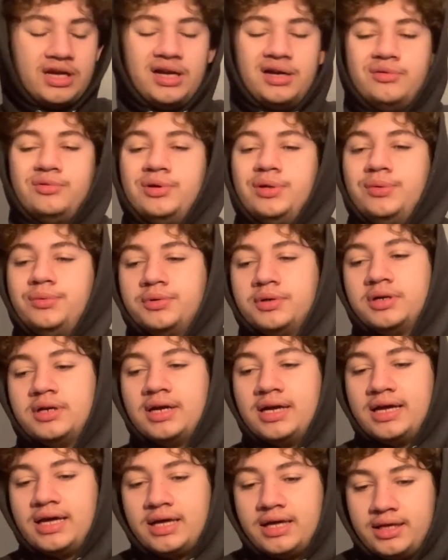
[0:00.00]
We were
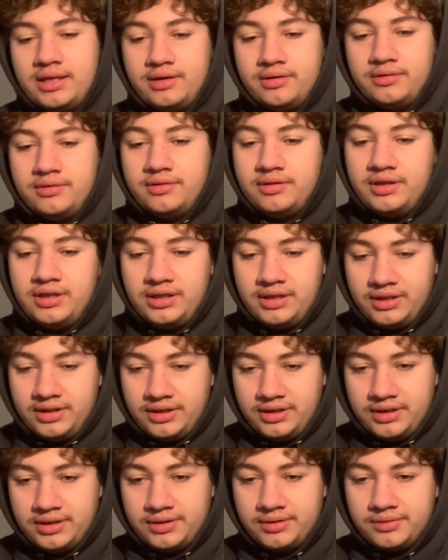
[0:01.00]
at
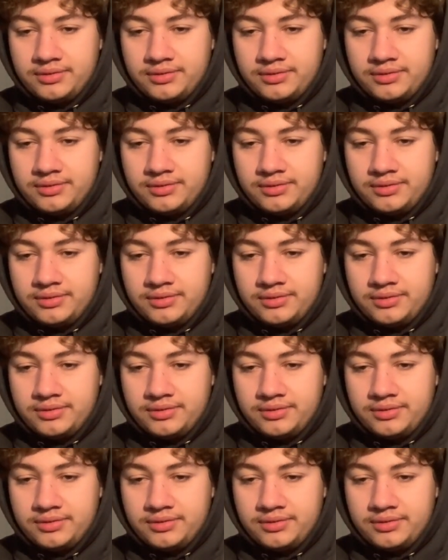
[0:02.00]
the